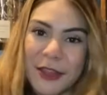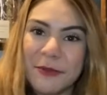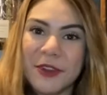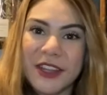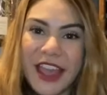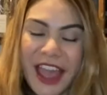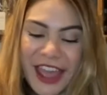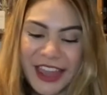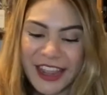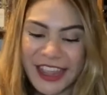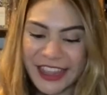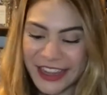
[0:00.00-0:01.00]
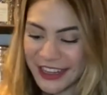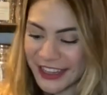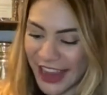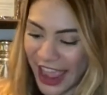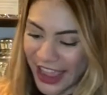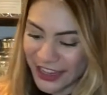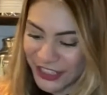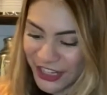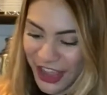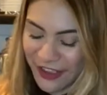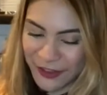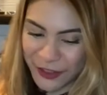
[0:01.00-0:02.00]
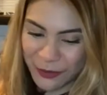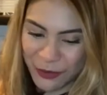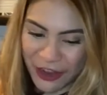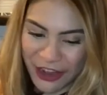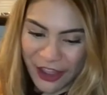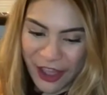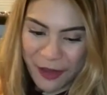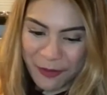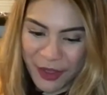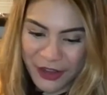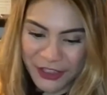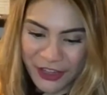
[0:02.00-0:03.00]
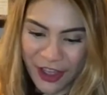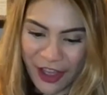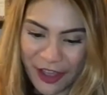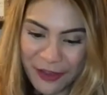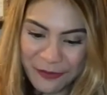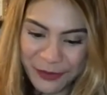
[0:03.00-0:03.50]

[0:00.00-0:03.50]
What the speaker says: going to add a dash of turmeric up on top.